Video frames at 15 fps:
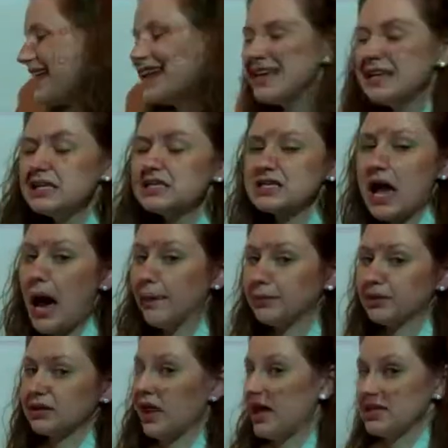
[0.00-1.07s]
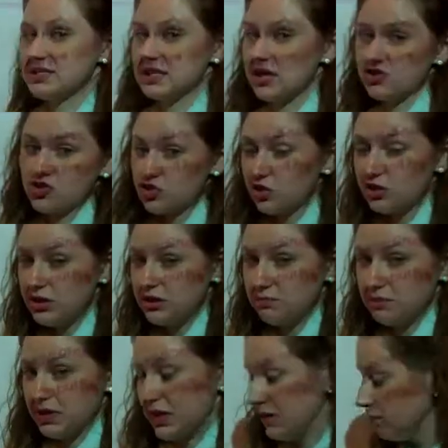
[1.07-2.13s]
is capitalized that shouldn't
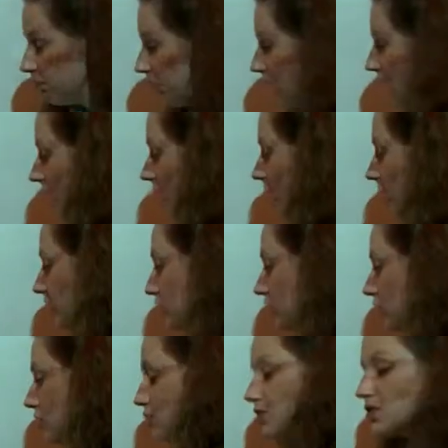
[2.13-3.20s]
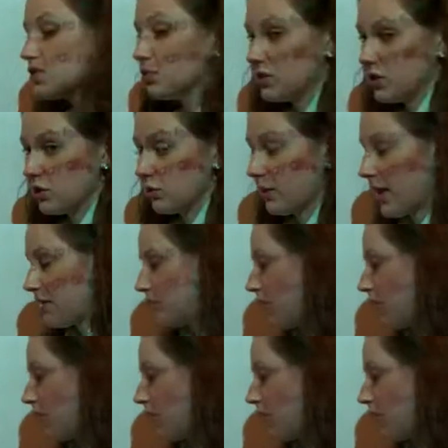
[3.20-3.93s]
be, then use, with your red